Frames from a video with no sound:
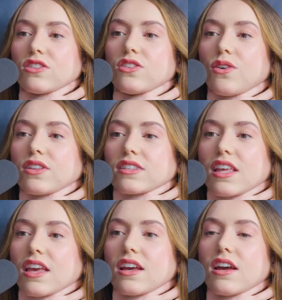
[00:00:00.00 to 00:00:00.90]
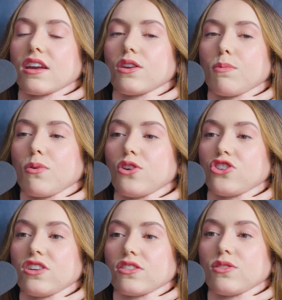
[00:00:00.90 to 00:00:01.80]
So it's like you're
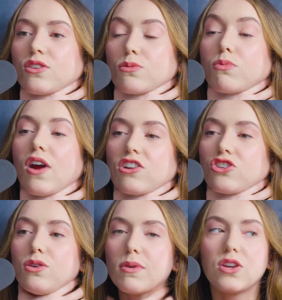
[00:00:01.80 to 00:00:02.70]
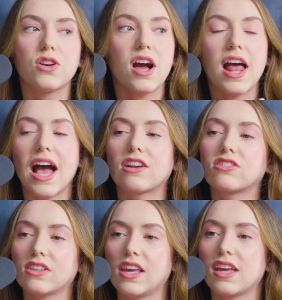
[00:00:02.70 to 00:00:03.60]
pushing, so there's pressure, but you're not
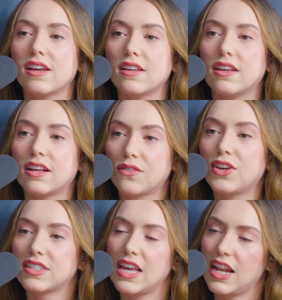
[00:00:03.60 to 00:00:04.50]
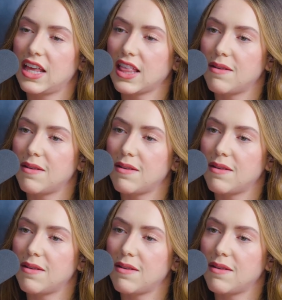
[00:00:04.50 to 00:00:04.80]
actually asphyxiating